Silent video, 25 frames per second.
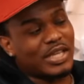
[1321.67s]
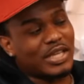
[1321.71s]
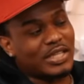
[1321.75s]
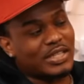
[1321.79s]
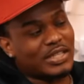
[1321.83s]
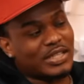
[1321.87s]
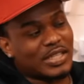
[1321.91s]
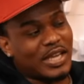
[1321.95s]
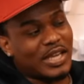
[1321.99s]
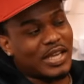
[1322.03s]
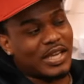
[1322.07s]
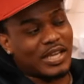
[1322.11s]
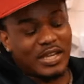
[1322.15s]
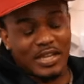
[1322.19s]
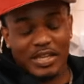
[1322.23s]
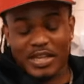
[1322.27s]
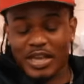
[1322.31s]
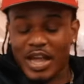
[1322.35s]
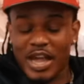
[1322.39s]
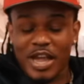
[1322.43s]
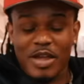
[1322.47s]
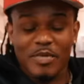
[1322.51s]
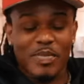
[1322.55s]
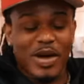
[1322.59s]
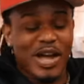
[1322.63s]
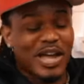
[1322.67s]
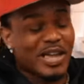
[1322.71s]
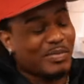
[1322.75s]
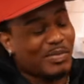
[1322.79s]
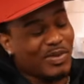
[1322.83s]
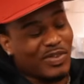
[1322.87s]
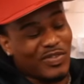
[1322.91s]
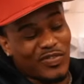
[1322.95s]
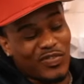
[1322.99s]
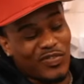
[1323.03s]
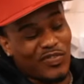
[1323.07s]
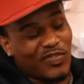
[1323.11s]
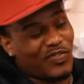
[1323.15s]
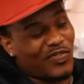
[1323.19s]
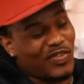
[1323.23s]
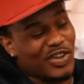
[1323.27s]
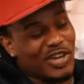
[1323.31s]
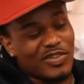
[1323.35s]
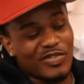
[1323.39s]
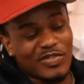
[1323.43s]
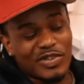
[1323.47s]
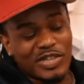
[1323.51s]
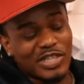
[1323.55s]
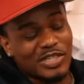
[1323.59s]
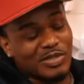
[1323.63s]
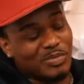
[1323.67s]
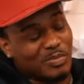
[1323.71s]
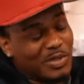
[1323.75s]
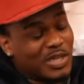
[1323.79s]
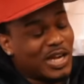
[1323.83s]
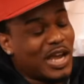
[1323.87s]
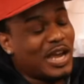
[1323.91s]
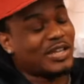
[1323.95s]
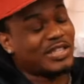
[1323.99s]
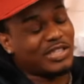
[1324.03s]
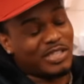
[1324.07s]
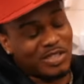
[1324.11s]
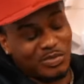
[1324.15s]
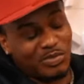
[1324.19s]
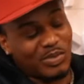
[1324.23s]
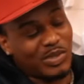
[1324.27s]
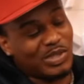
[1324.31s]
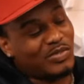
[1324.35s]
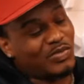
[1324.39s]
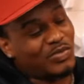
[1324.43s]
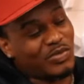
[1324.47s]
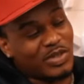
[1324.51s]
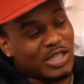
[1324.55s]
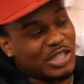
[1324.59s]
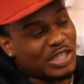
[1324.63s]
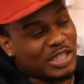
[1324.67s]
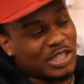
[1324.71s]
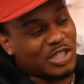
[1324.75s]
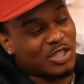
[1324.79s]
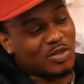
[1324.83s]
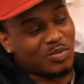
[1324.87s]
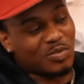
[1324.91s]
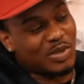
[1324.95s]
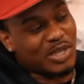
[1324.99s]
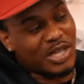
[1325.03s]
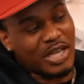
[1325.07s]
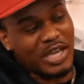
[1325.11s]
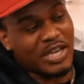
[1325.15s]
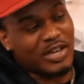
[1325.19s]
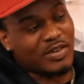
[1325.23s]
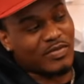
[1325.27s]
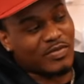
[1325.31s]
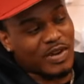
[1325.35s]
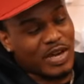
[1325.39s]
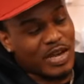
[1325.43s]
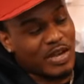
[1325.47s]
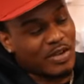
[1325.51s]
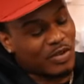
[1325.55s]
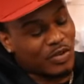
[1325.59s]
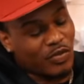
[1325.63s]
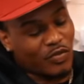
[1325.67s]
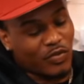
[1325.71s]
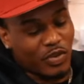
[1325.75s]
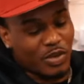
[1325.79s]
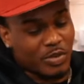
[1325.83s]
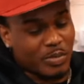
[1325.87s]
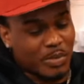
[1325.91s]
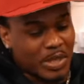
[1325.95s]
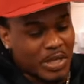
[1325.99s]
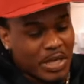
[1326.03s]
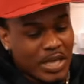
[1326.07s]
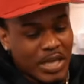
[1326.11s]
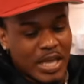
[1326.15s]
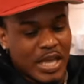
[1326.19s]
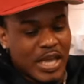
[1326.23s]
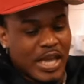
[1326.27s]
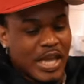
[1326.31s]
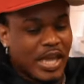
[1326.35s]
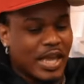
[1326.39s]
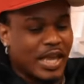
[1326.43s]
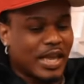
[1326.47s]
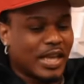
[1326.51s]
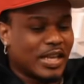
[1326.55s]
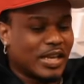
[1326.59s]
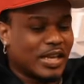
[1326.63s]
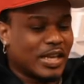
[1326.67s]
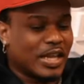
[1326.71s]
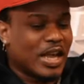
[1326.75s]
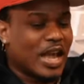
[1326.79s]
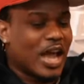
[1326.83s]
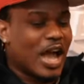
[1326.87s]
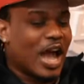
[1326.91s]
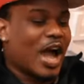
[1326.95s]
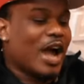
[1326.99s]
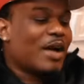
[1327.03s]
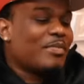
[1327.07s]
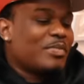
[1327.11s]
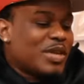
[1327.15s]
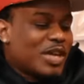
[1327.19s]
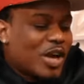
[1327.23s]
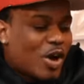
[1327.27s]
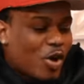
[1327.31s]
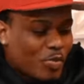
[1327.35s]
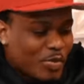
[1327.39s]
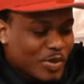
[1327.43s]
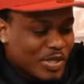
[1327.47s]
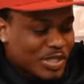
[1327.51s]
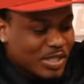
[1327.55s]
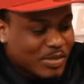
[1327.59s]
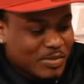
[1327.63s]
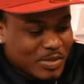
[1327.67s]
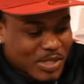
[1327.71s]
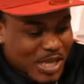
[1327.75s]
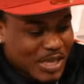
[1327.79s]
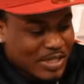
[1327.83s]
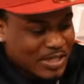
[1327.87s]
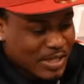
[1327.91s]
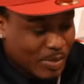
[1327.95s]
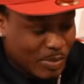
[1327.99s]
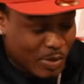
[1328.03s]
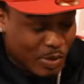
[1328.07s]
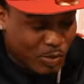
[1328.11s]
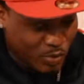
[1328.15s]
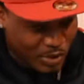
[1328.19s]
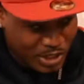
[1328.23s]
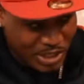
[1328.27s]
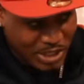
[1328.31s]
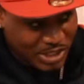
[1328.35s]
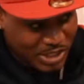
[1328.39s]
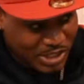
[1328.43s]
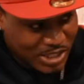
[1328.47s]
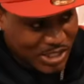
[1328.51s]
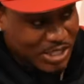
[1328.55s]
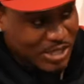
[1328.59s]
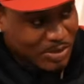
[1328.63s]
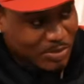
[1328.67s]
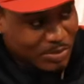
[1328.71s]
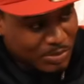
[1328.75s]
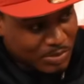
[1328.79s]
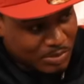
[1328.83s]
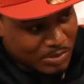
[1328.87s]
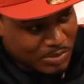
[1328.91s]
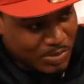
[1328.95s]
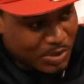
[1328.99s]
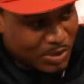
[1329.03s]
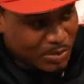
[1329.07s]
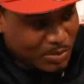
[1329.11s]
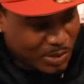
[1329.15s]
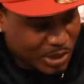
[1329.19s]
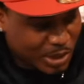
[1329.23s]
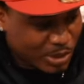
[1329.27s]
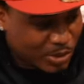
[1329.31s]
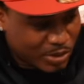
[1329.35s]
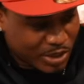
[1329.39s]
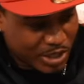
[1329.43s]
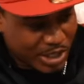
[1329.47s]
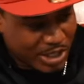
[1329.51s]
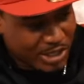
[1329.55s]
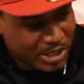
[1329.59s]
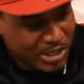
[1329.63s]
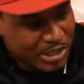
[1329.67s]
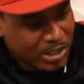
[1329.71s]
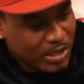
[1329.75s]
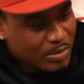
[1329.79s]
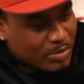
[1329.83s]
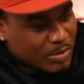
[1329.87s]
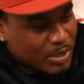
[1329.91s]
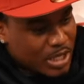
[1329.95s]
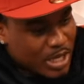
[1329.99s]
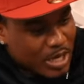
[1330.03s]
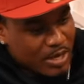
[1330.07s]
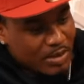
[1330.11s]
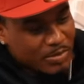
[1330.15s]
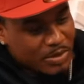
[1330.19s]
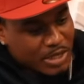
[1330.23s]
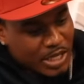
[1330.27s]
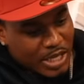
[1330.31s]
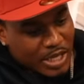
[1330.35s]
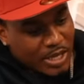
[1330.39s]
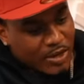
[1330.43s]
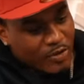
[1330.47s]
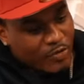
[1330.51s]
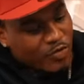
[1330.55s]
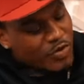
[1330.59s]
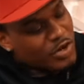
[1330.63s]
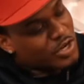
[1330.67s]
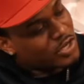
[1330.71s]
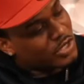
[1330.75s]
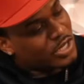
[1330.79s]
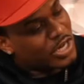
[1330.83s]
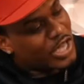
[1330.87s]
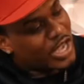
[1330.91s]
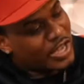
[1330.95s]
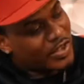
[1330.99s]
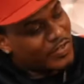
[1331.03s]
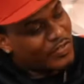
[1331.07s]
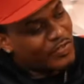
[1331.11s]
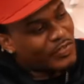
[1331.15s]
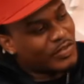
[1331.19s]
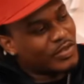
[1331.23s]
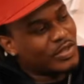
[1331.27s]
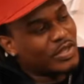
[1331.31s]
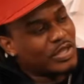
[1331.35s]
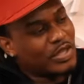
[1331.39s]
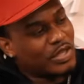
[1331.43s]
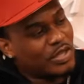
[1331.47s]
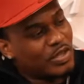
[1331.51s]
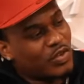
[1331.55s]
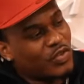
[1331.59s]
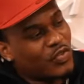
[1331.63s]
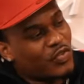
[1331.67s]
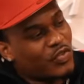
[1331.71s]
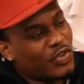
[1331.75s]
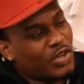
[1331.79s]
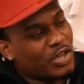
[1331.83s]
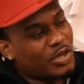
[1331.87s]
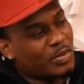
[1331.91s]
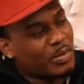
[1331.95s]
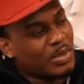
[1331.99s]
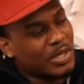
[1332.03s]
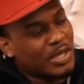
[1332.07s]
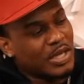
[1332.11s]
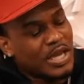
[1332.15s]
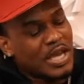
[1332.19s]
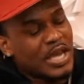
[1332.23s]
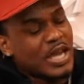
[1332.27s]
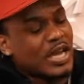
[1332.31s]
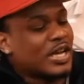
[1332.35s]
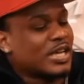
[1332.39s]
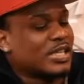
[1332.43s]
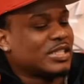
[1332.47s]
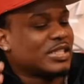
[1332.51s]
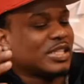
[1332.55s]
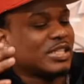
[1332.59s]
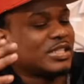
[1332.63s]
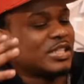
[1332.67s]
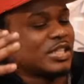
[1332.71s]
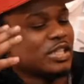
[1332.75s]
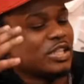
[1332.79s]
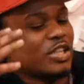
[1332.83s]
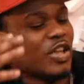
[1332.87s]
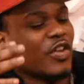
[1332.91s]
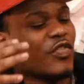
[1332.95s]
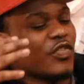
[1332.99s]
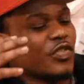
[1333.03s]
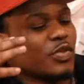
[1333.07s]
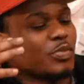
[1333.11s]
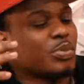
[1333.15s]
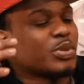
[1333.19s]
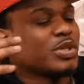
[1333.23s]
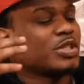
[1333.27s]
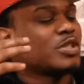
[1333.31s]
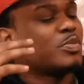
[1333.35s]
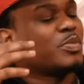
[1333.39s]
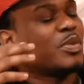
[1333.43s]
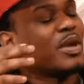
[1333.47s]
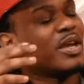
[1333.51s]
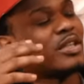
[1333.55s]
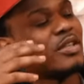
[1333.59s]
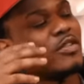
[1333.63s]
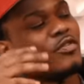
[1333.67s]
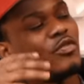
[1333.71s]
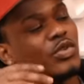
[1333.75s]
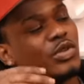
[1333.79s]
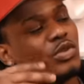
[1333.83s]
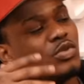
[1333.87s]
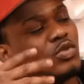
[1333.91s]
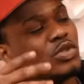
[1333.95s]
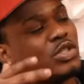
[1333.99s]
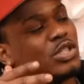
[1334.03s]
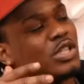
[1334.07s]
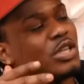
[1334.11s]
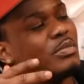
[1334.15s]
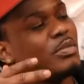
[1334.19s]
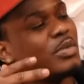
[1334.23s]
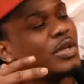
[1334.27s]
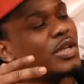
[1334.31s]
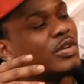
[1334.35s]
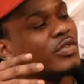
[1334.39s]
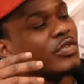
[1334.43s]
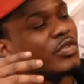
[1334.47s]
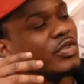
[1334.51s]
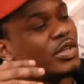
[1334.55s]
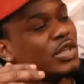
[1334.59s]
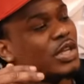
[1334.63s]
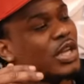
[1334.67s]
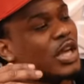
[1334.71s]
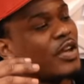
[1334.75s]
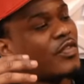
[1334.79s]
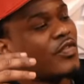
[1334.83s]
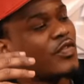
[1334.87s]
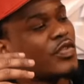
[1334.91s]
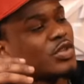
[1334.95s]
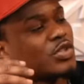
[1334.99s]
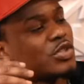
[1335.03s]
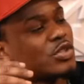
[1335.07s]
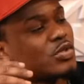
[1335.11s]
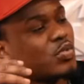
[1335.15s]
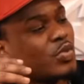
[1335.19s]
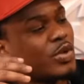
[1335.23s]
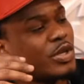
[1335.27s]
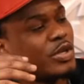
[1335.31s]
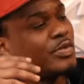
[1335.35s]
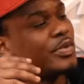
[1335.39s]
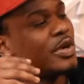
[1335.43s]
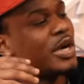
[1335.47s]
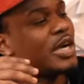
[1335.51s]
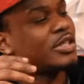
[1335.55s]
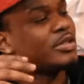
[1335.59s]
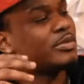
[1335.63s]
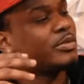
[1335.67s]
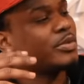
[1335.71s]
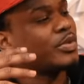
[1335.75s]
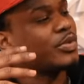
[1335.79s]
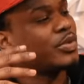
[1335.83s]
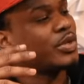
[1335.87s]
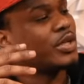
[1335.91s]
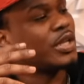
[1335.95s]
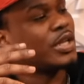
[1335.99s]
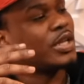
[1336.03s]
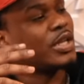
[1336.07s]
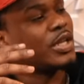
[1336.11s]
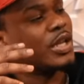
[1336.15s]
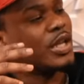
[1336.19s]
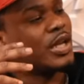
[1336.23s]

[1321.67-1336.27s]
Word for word: with niggas. Like everybody be furious, but I just be really just playing around. You feel me? And I be hoping sometimes I be wanting to see them them little niggas. Sometimes like in real life, you feel me? Because mm-hmm. it's a different perspective when you see me in real life versus when you watch me on the